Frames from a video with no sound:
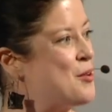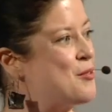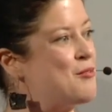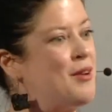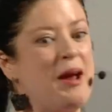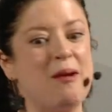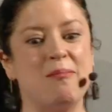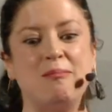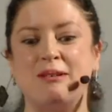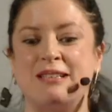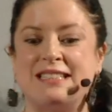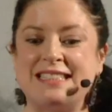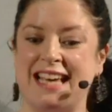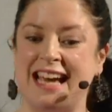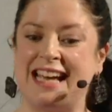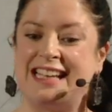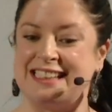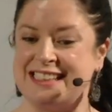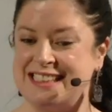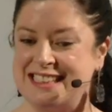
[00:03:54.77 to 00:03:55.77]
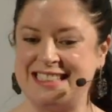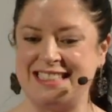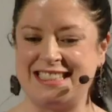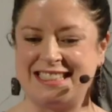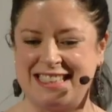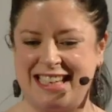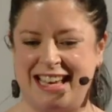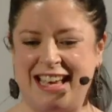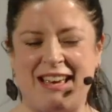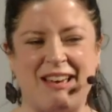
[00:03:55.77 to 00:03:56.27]

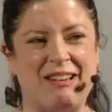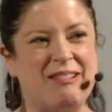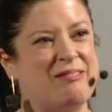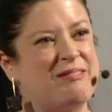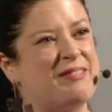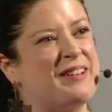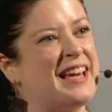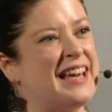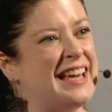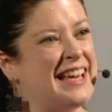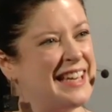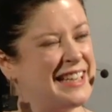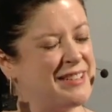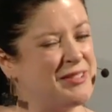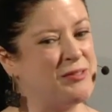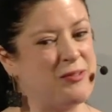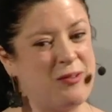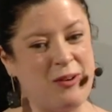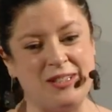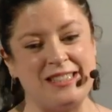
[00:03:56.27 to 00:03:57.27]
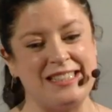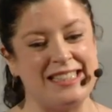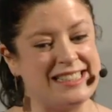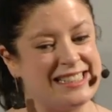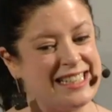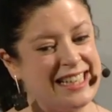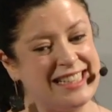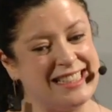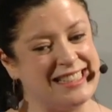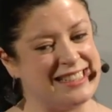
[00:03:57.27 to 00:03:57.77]
represents um, what's
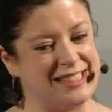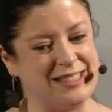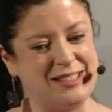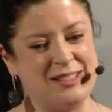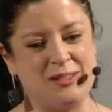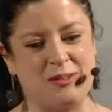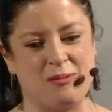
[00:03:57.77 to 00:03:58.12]
inside it.